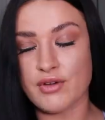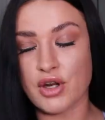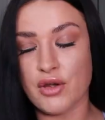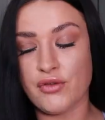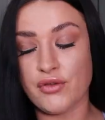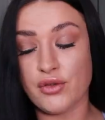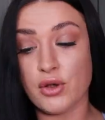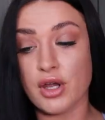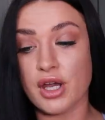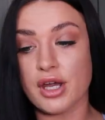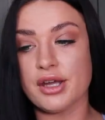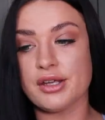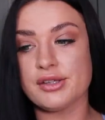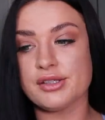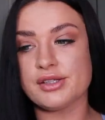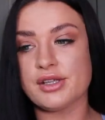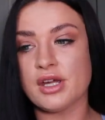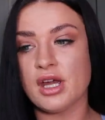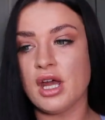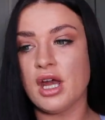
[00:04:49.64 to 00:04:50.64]
know a few
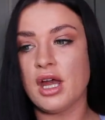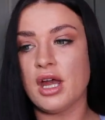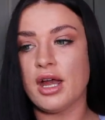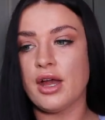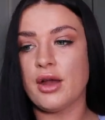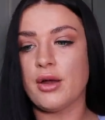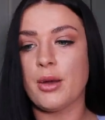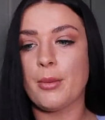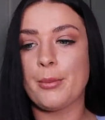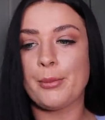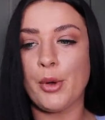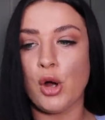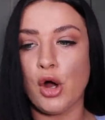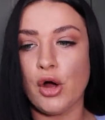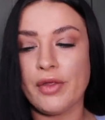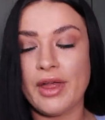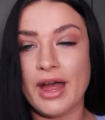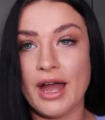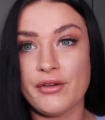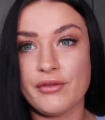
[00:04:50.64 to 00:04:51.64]
girls
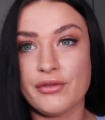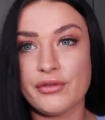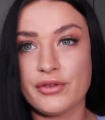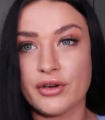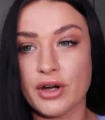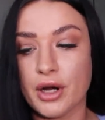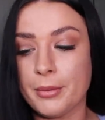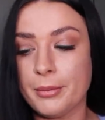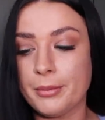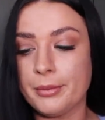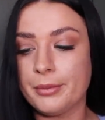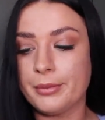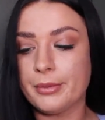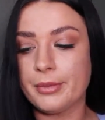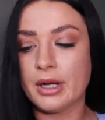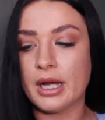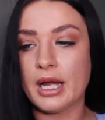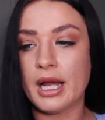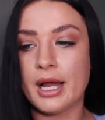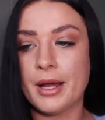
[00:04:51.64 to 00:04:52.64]
bought that from
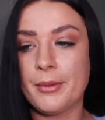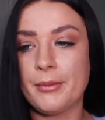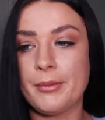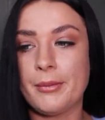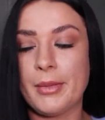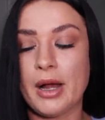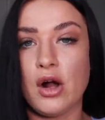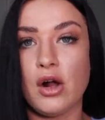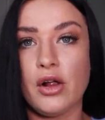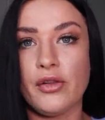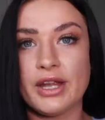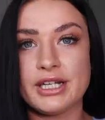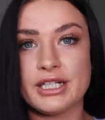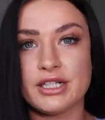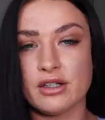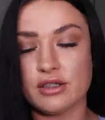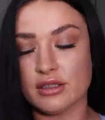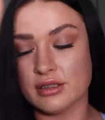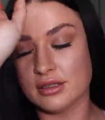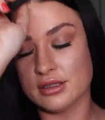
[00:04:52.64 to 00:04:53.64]
um, my haul that I
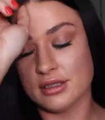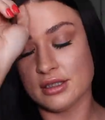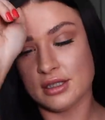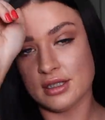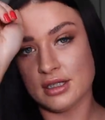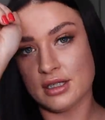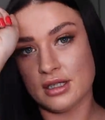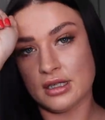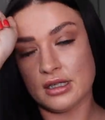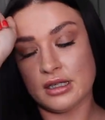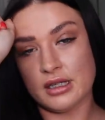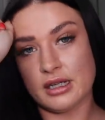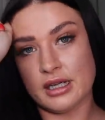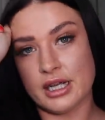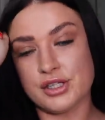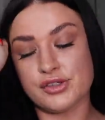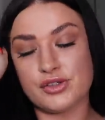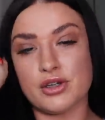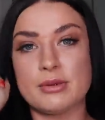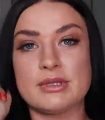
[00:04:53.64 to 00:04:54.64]
did on
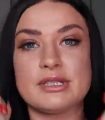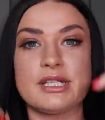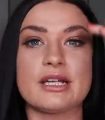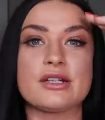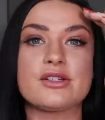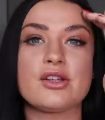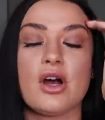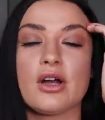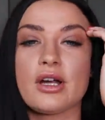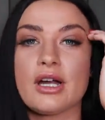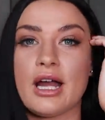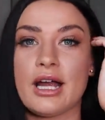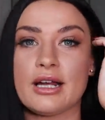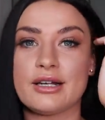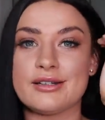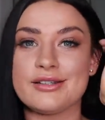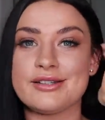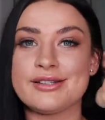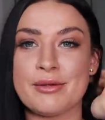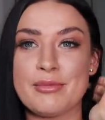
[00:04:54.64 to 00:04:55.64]
Instagram and TikTok
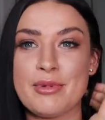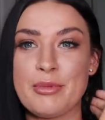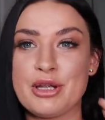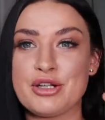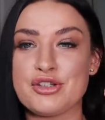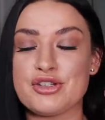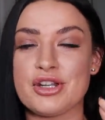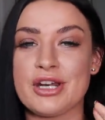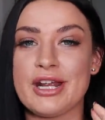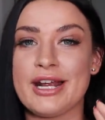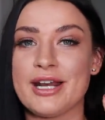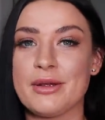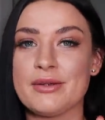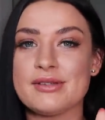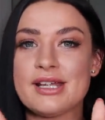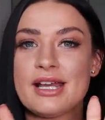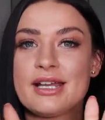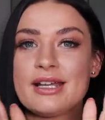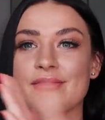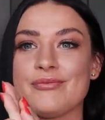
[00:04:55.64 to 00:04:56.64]
and sent me pictures on it, and I
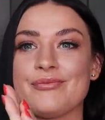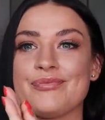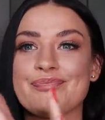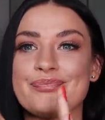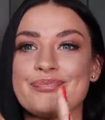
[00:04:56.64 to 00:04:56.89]
was like,